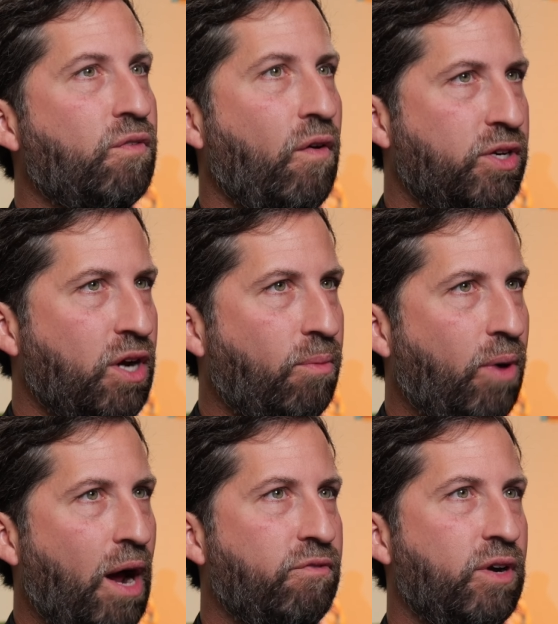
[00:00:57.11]
Father Tom
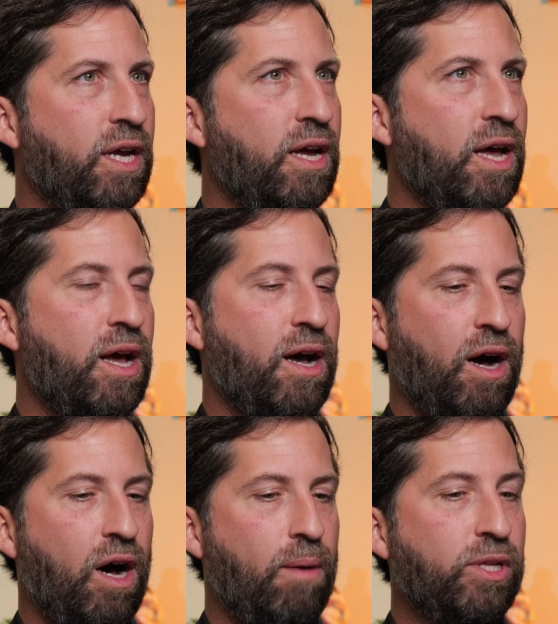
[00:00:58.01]
Rafferty,
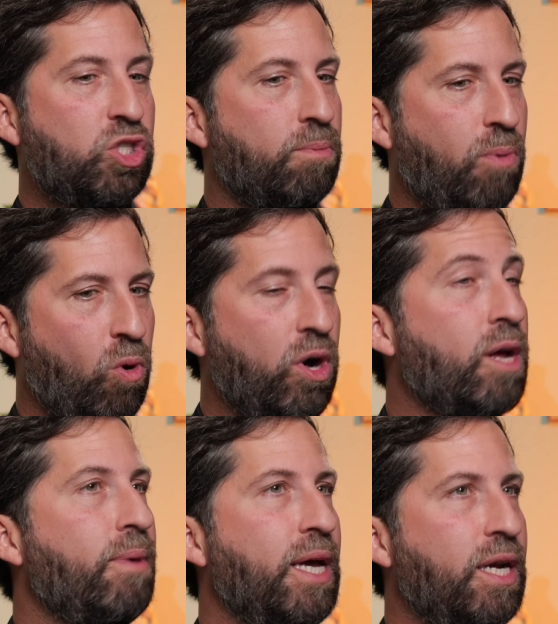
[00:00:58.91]
and support him in